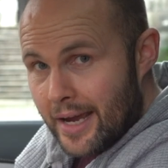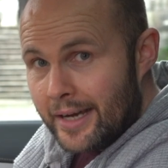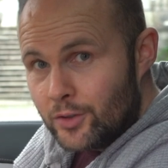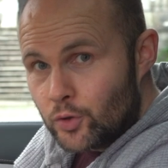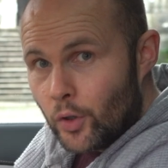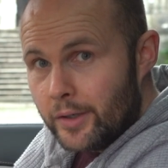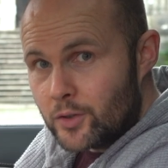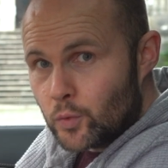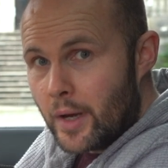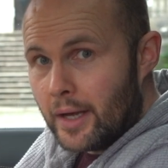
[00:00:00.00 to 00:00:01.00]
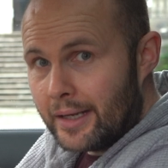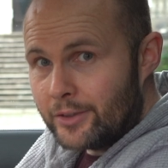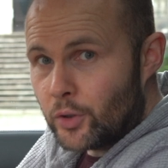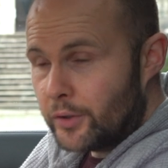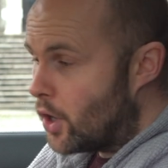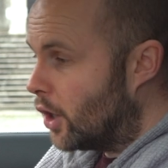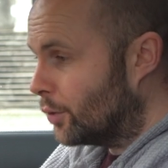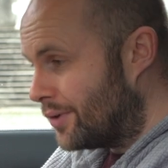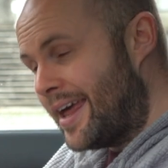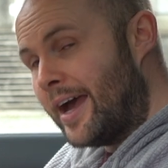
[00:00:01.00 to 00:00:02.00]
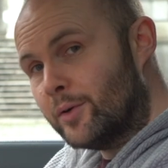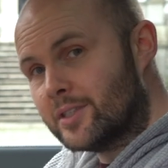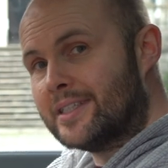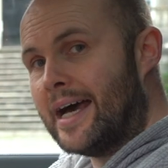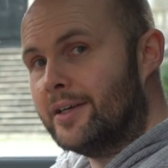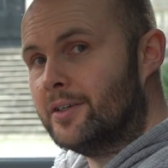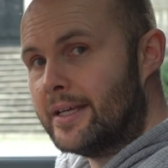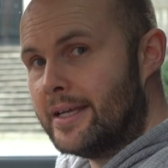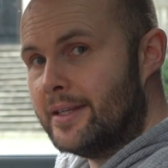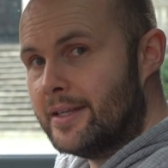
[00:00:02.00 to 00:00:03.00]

Android as well. Android Auto now is standard in